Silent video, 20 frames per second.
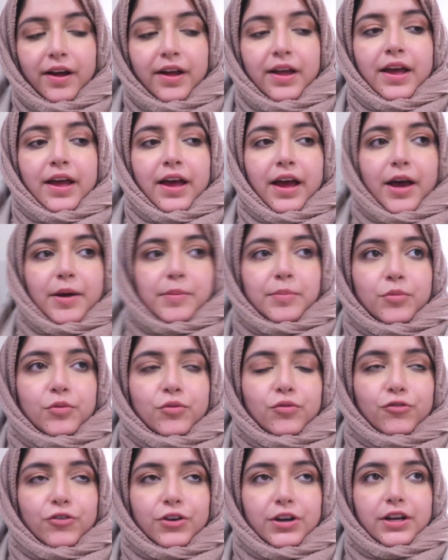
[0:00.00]
and um,
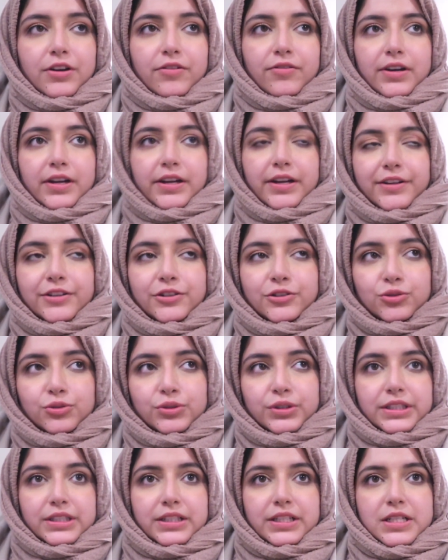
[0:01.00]
we've really really
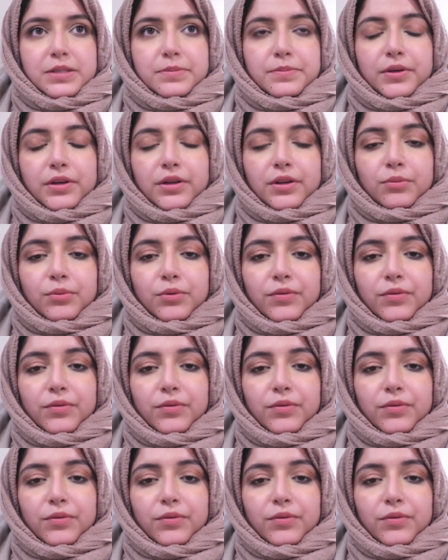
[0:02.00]
enjoyed Lisbon.